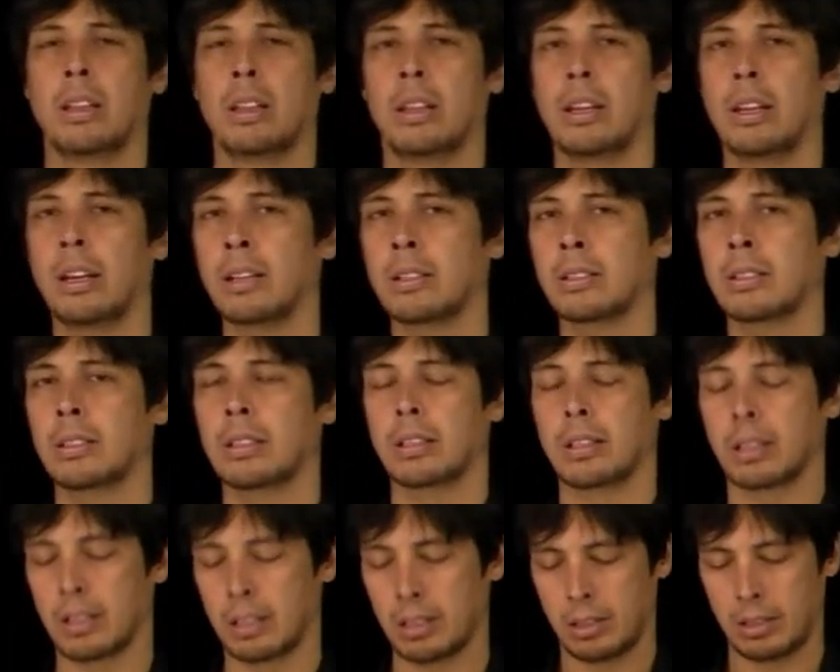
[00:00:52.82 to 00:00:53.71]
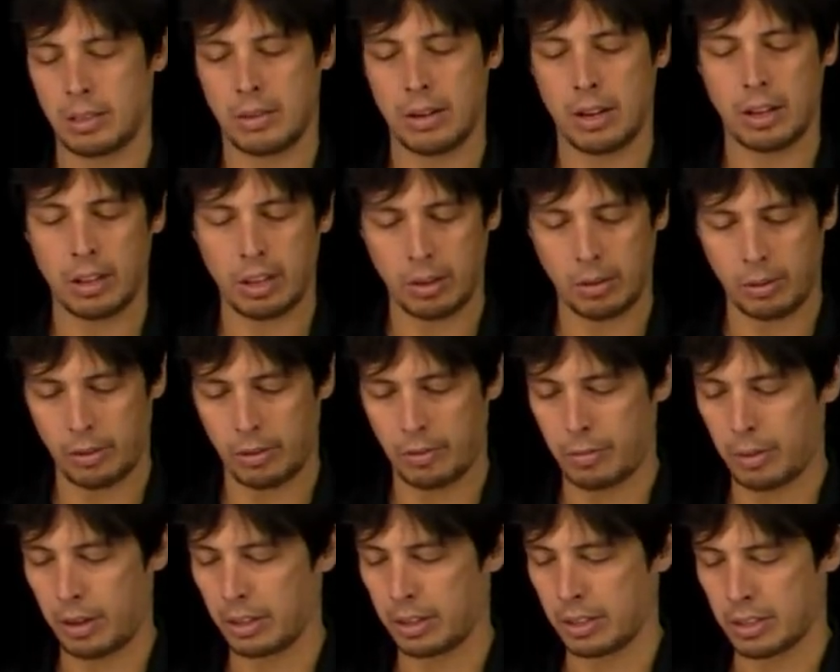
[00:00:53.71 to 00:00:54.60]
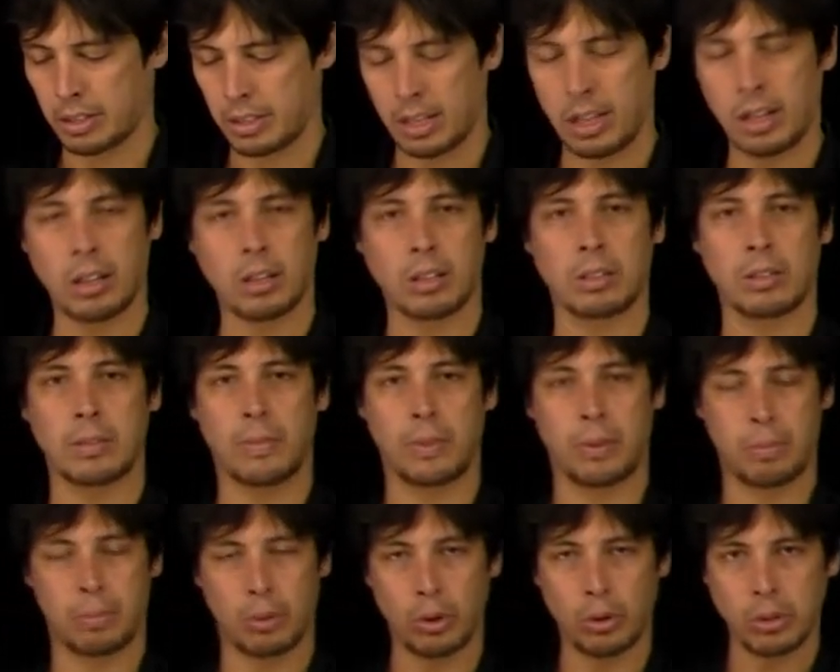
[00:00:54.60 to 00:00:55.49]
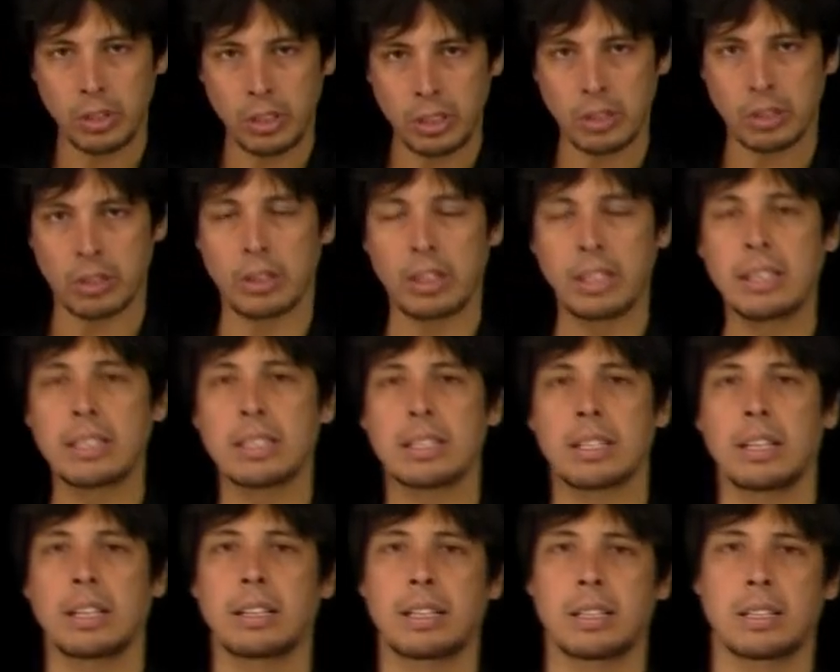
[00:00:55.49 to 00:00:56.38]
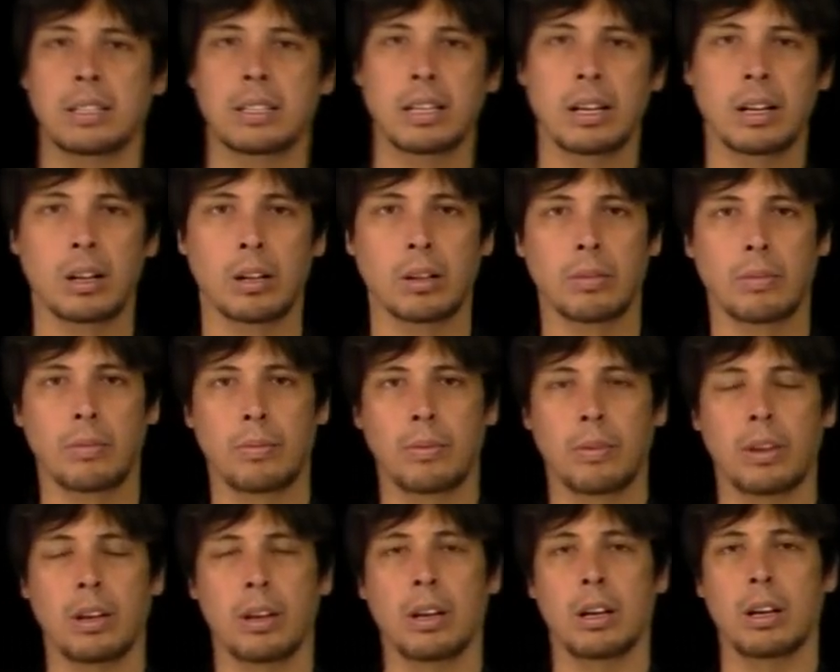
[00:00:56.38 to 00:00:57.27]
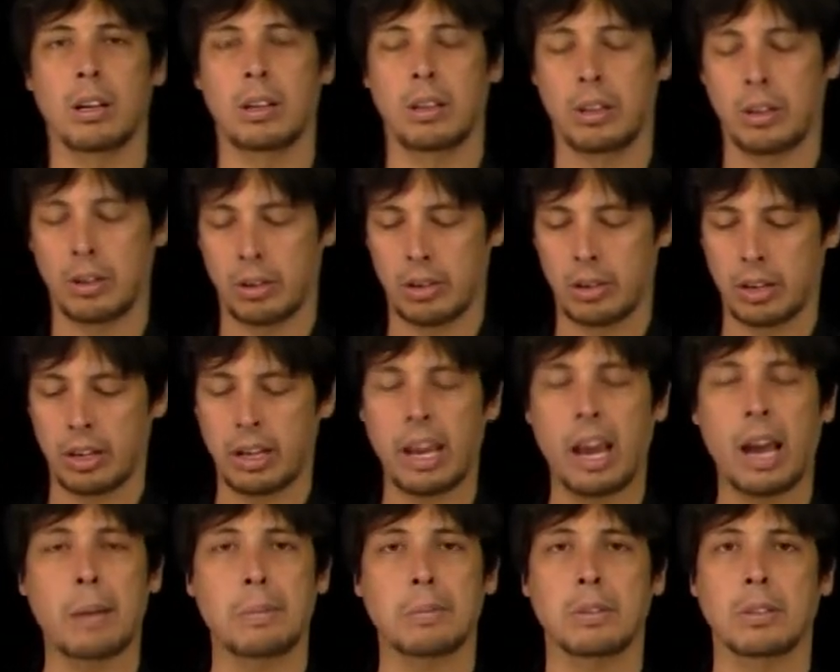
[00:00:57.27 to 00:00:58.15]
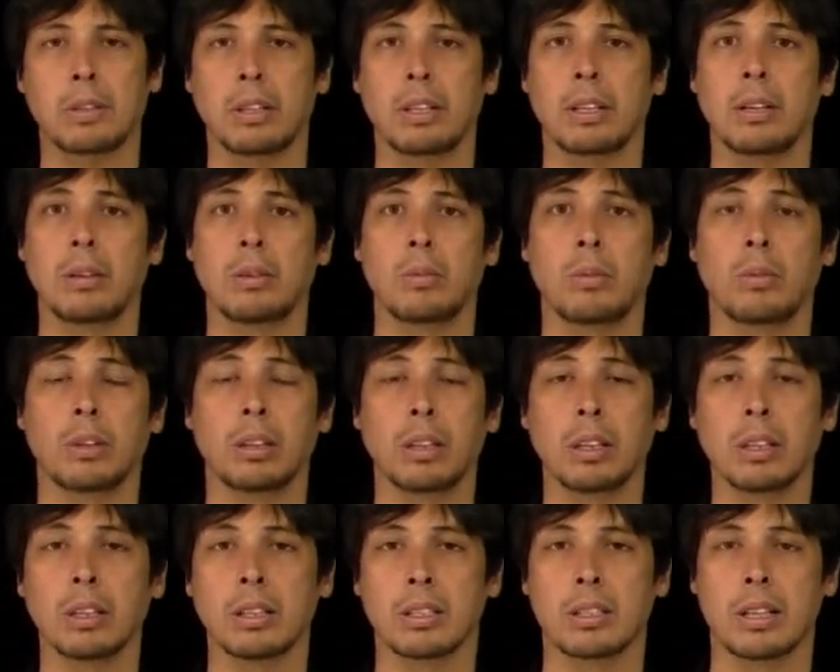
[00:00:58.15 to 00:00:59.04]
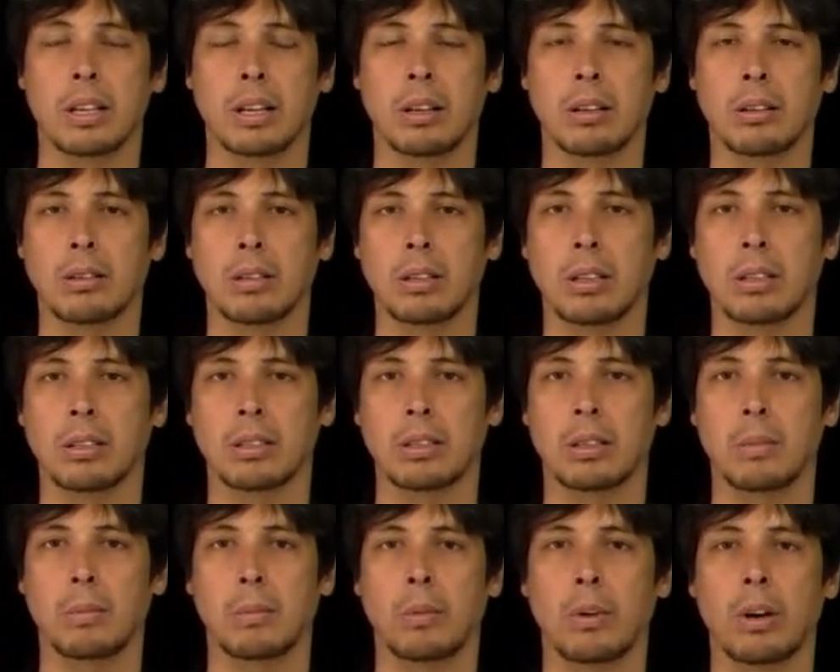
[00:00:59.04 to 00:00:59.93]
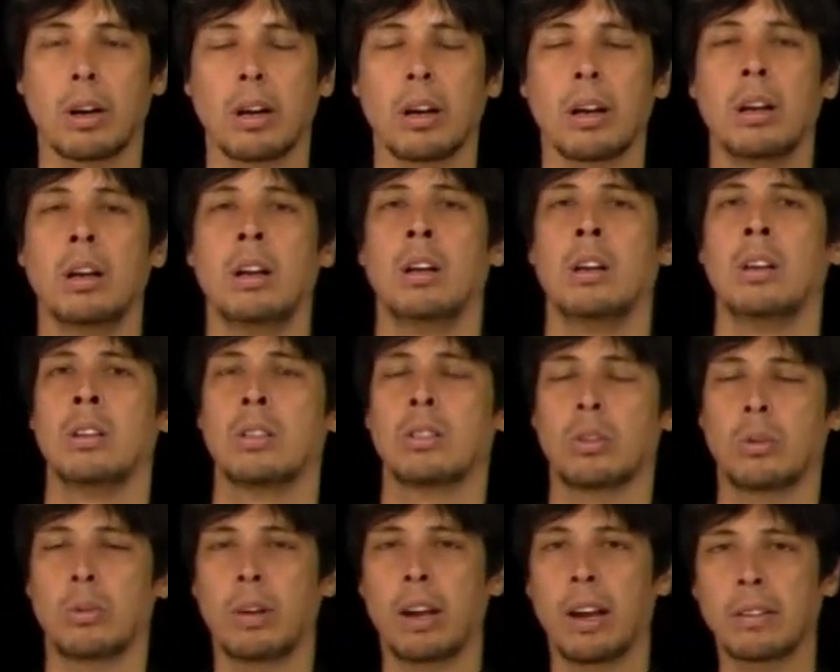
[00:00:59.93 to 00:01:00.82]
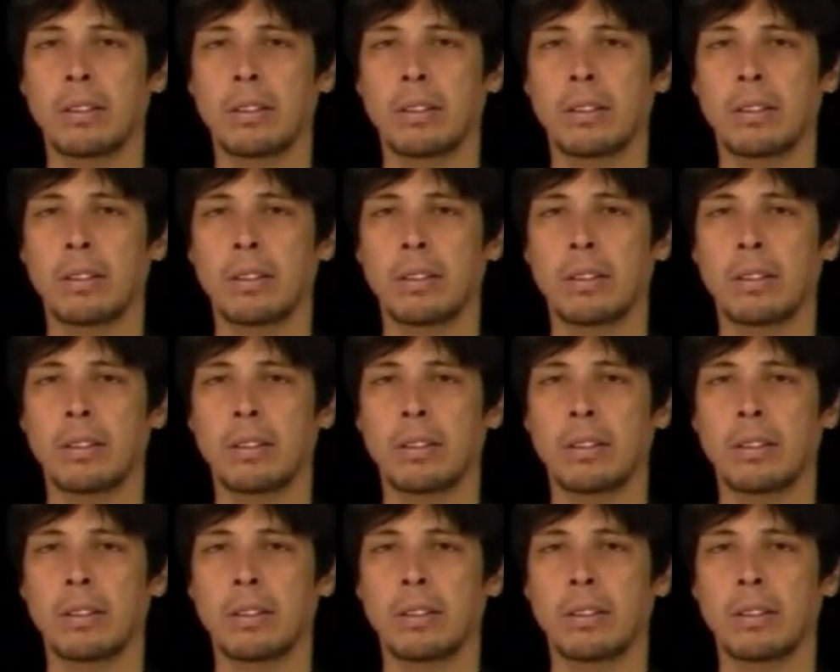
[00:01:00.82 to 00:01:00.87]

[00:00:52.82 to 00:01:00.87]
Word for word: The next thing is, now that we've made the cells, the proteins are inside the cell. Uh, they're encapsulated within the cell in some way. So we